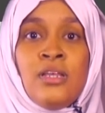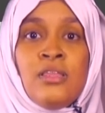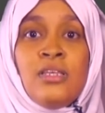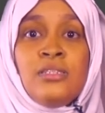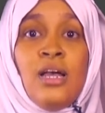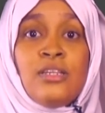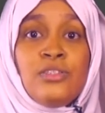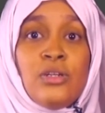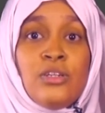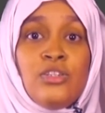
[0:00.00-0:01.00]
These are
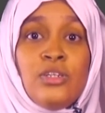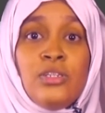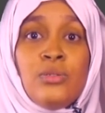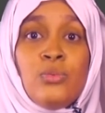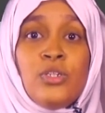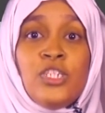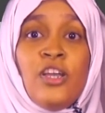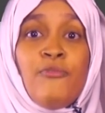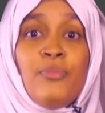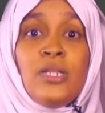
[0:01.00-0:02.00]
structures which
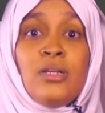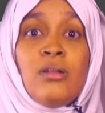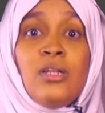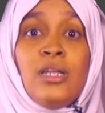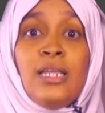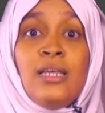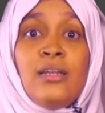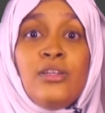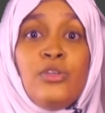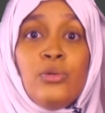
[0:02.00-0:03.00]
have been greatly
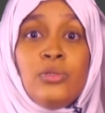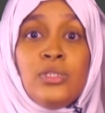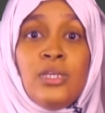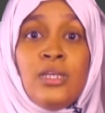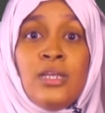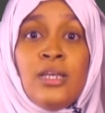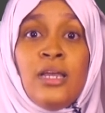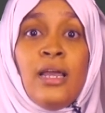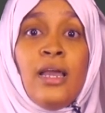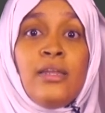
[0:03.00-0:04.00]
reduced
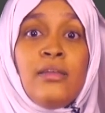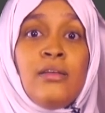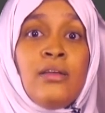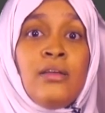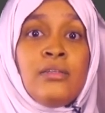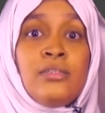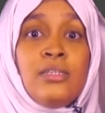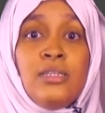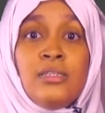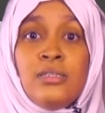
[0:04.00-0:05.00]
and
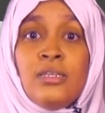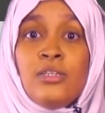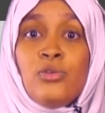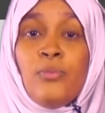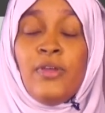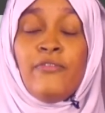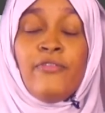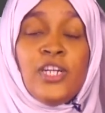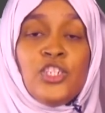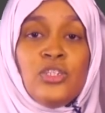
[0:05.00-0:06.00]
ceased to be
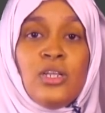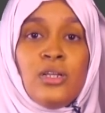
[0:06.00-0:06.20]
functional.